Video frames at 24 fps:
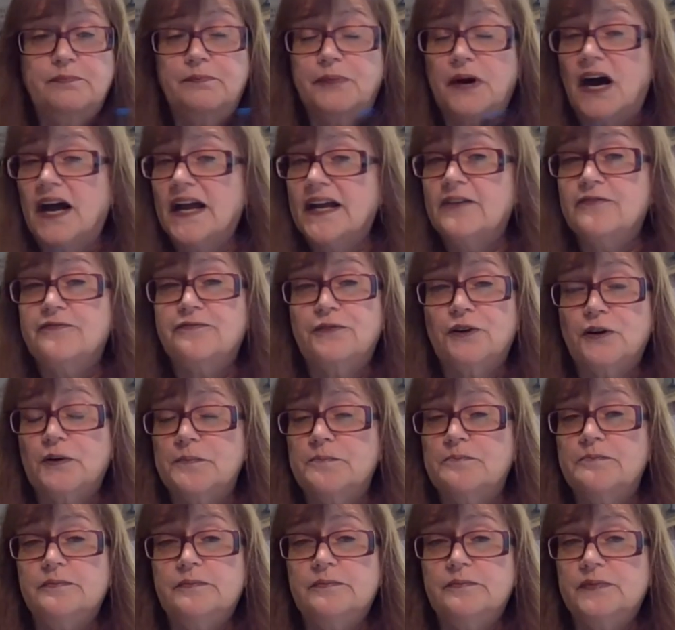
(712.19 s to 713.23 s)
buy it
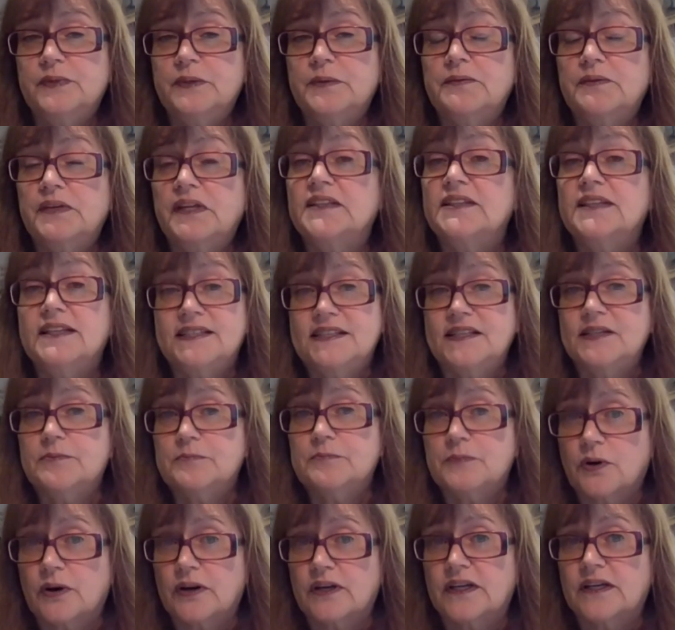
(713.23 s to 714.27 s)
from the
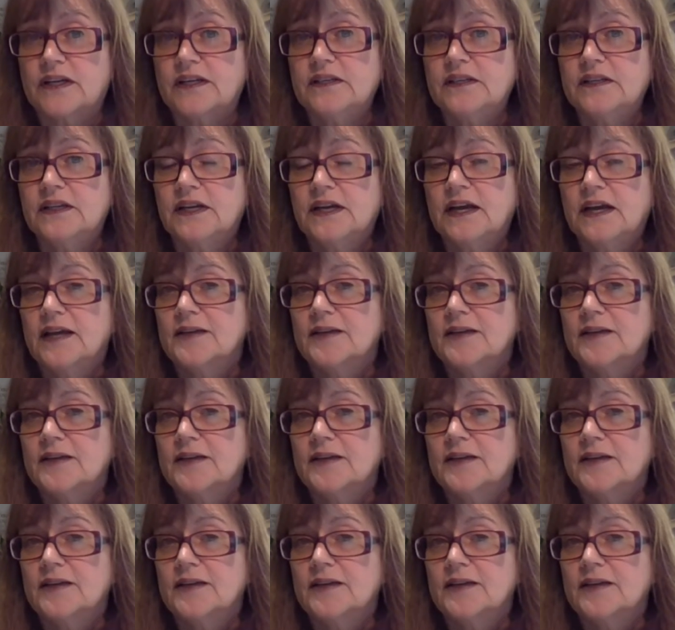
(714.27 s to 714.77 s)
illicit market,